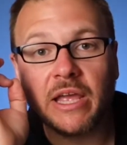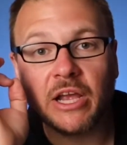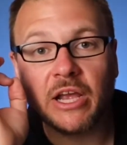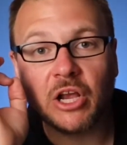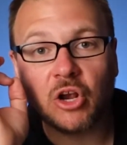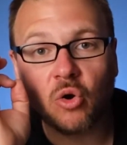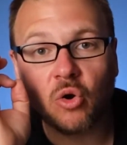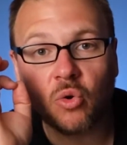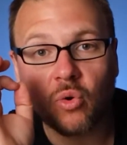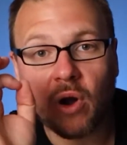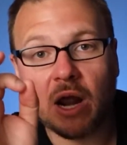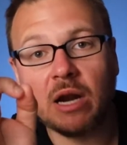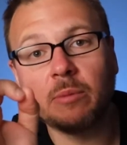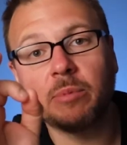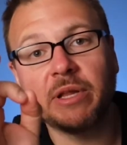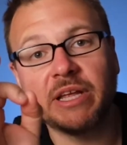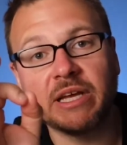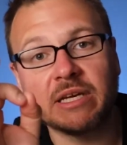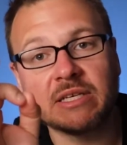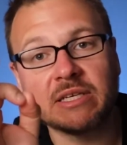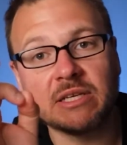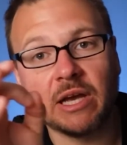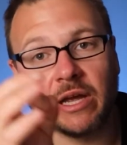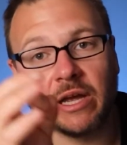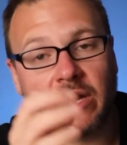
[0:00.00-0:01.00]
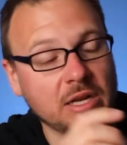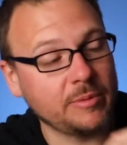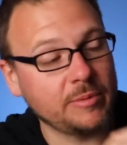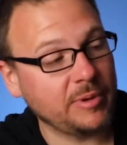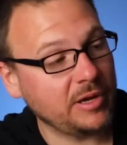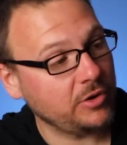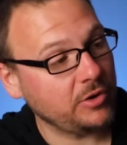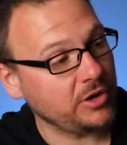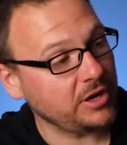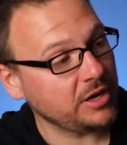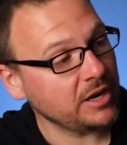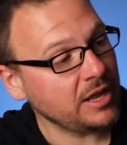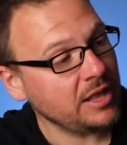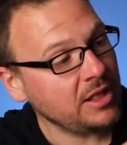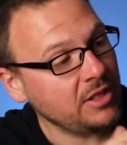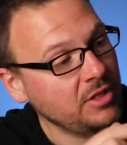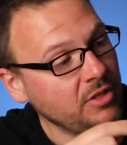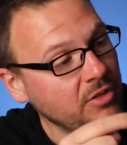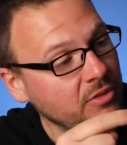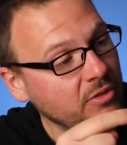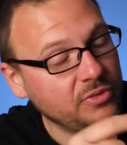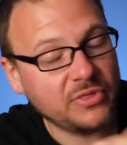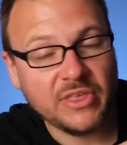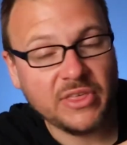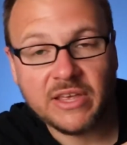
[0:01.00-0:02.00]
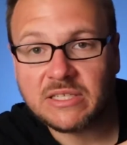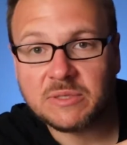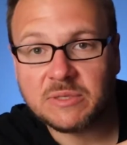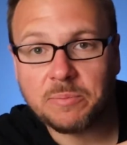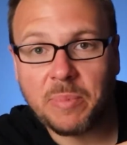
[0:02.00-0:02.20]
incredibly excited about it. This